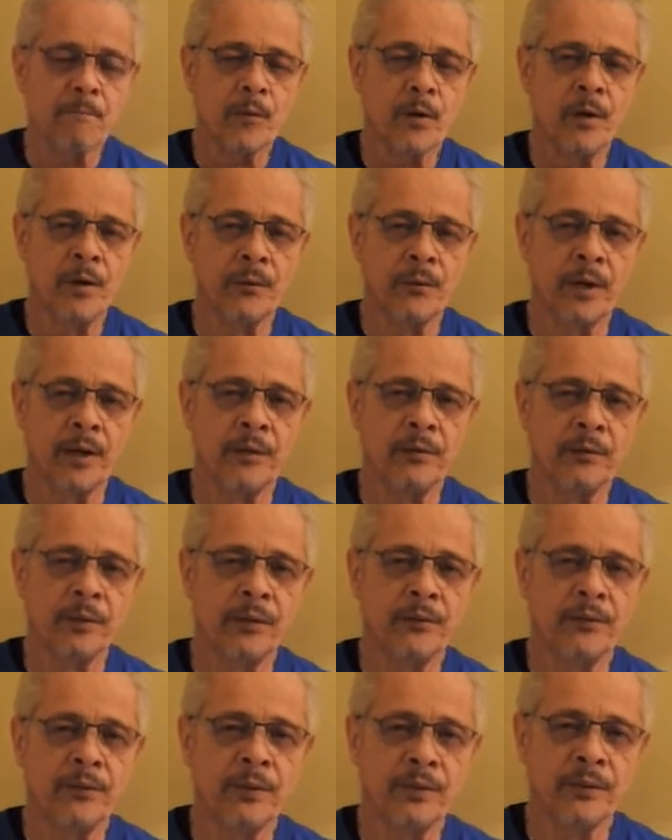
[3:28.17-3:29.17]
All right,
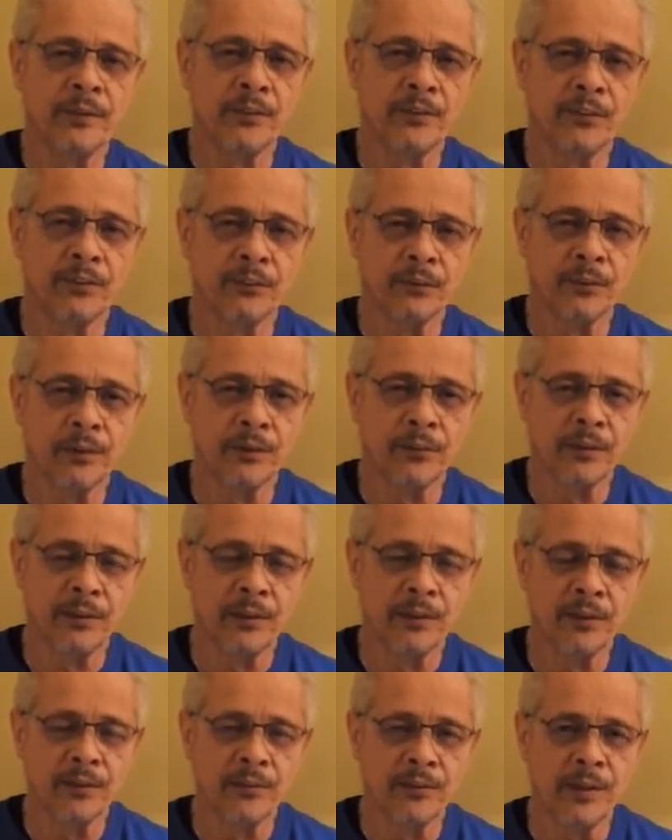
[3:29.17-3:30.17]
let's get
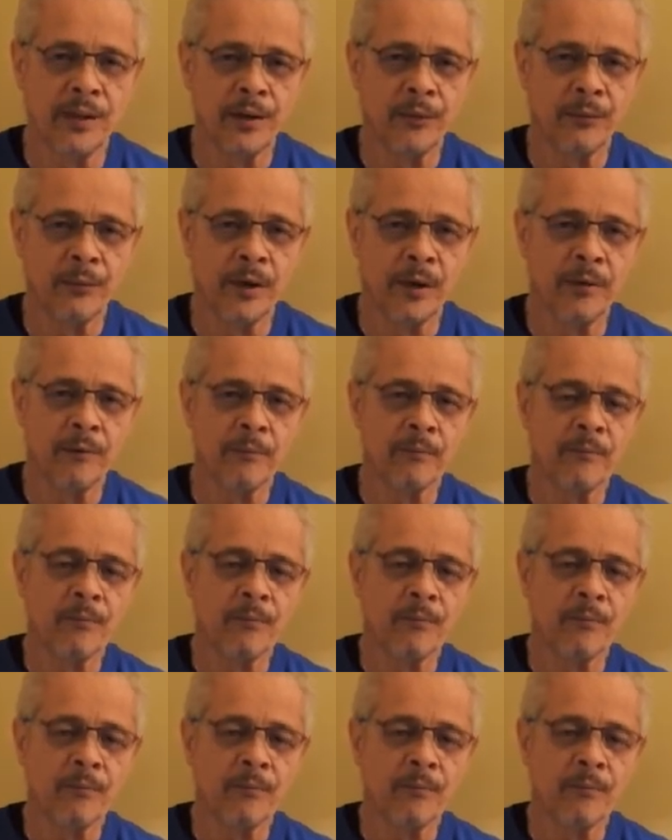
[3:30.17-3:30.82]
this down right.